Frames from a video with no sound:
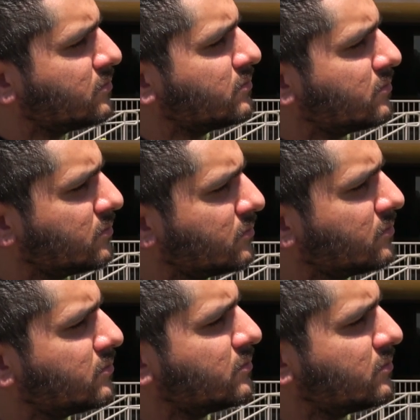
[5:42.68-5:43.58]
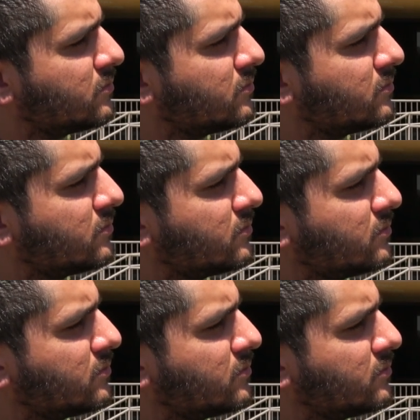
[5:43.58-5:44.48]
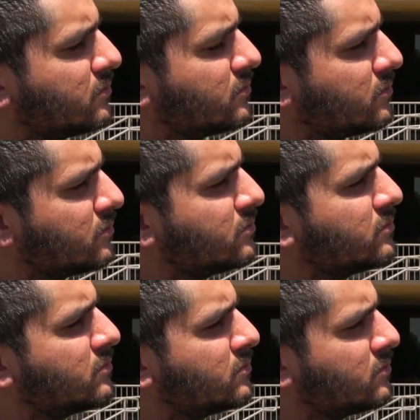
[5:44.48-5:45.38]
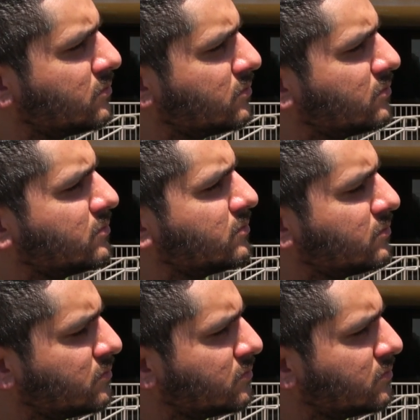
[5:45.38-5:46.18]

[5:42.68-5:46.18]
No words are spoken by the person on screen.